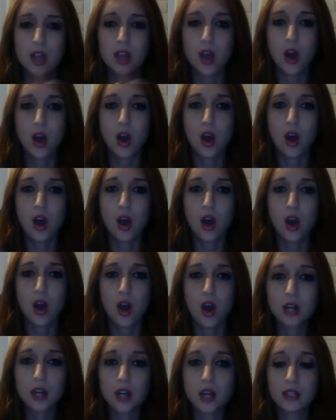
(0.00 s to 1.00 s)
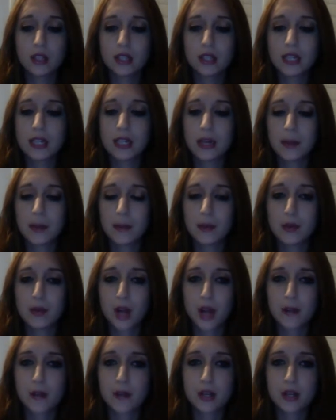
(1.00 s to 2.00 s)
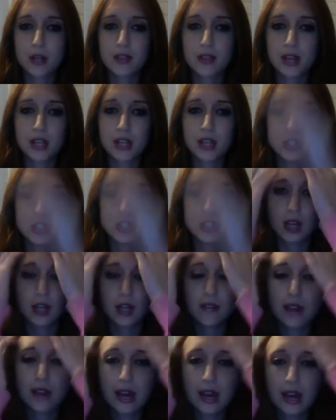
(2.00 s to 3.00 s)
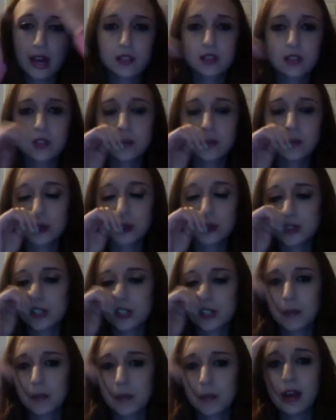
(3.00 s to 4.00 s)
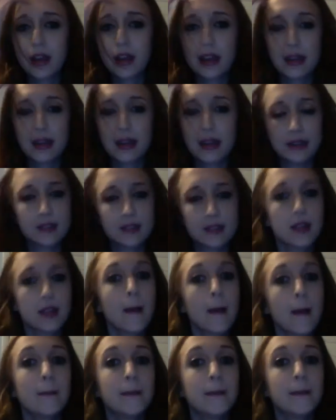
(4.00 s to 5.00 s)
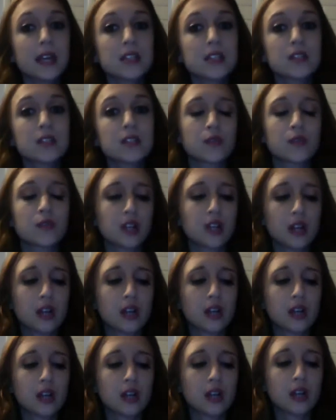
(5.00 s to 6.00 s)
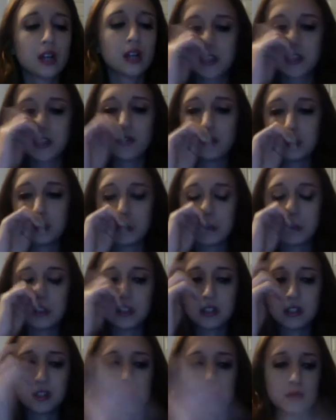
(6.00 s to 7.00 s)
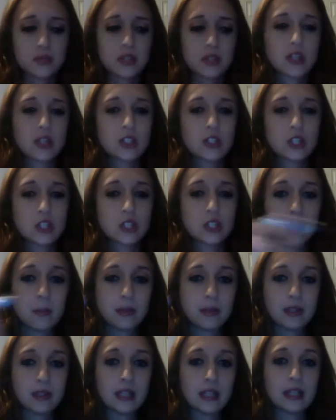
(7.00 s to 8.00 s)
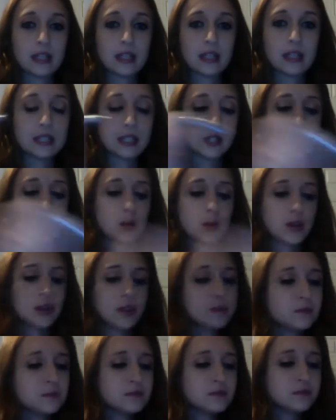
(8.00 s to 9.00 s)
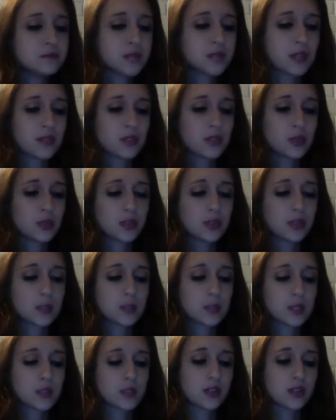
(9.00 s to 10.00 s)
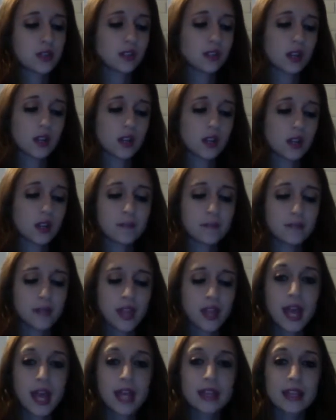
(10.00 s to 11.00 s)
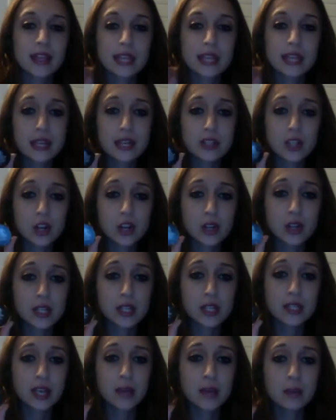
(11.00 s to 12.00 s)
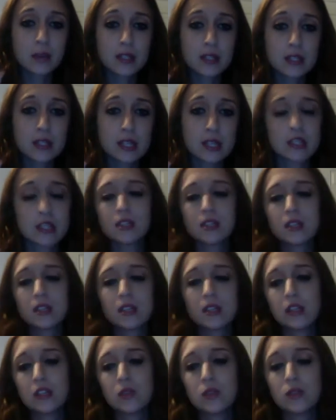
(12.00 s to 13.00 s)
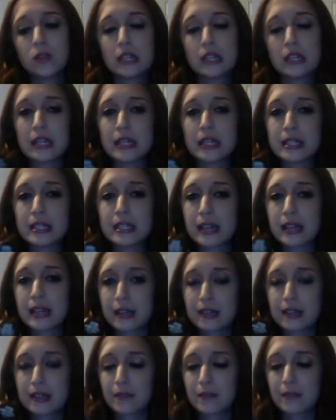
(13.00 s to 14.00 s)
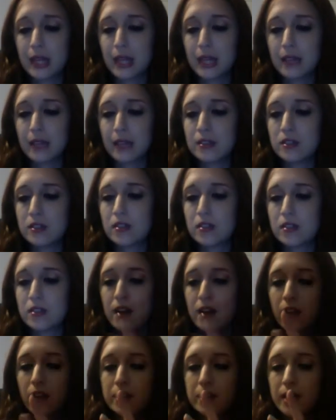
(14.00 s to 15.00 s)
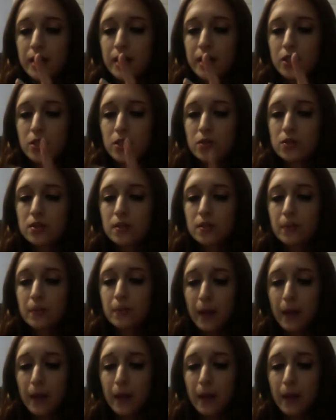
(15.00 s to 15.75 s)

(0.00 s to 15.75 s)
all-over lid primer that just kind of adds a little bit of shimmer and base for your eyeshadows if you don't want to use like just a plain clear one if you're doing a specific look. These are the same consistency. They do the exact same thing. These are the Color Tattoos by